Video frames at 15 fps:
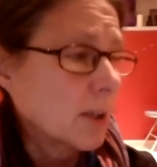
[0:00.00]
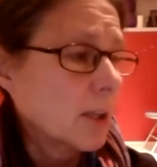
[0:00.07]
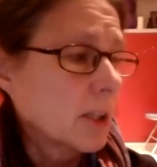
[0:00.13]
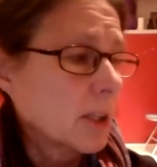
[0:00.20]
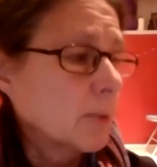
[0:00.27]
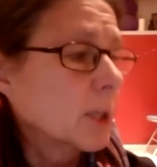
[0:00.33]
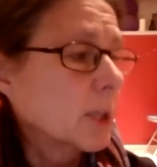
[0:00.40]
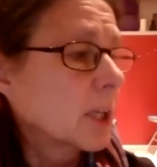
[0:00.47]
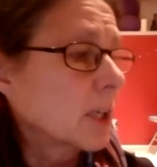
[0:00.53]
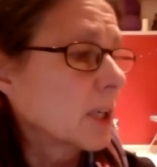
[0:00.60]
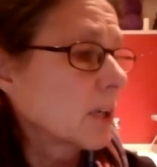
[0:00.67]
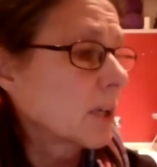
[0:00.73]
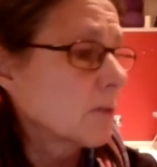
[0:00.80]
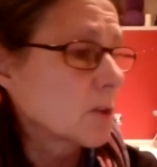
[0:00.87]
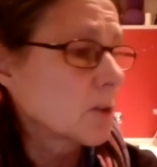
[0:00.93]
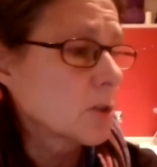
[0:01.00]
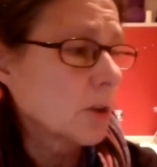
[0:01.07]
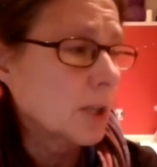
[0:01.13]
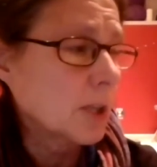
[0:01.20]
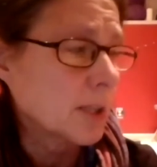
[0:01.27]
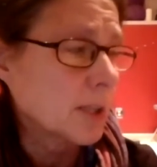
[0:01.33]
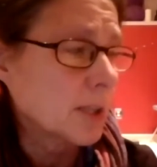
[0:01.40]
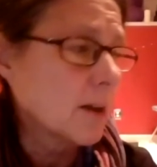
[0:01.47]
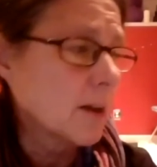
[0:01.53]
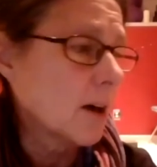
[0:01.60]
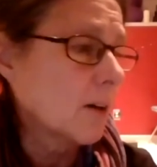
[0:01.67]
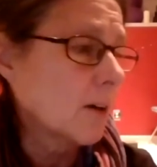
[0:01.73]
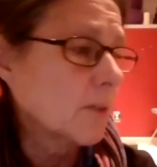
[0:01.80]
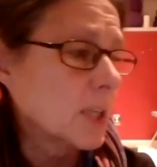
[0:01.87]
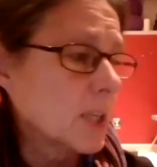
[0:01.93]
The beginning of your journey is
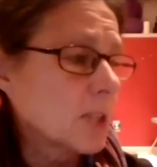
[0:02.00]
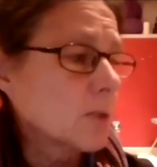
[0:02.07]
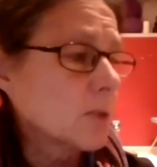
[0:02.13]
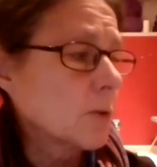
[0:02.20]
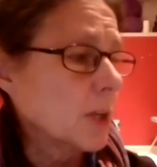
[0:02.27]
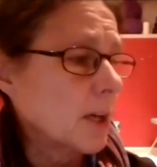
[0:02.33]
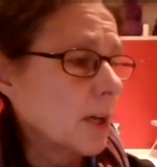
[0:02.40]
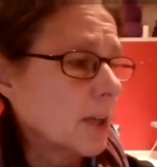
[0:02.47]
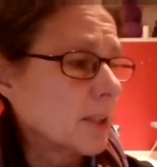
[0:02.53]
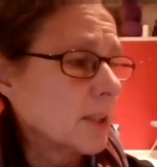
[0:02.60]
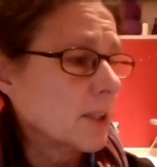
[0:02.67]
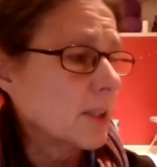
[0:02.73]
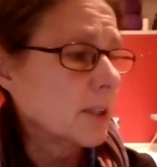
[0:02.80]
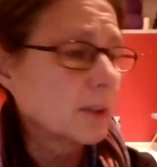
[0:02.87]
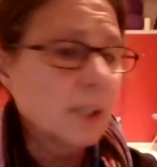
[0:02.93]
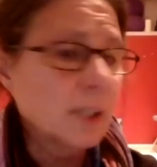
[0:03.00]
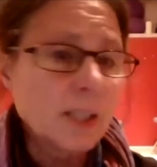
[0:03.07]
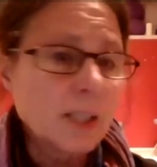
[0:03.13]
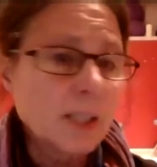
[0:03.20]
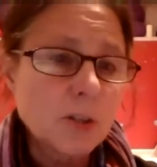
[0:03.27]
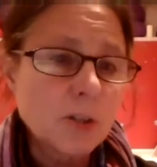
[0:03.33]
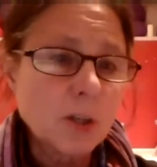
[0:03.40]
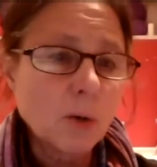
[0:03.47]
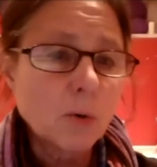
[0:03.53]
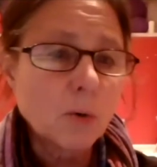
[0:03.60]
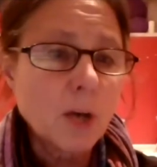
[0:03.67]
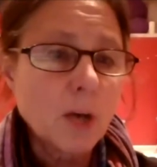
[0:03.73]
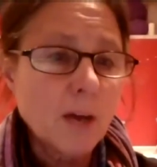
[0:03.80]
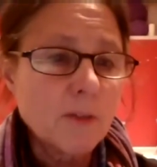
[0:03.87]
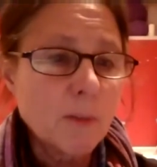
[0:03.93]
carved into the unyielding
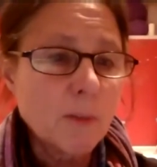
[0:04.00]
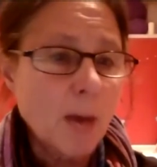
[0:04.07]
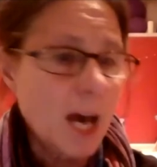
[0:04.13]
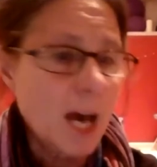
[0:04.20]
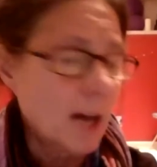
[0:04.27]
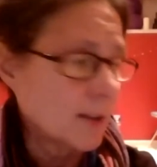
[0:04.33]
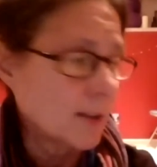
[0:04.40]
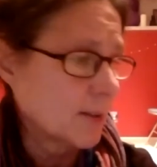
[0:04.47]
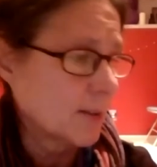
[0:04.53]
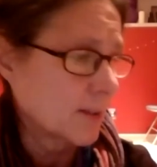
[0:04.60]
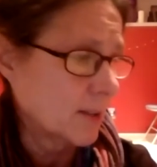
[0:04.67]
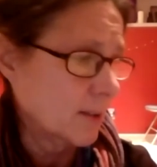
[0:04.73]
stone of the past.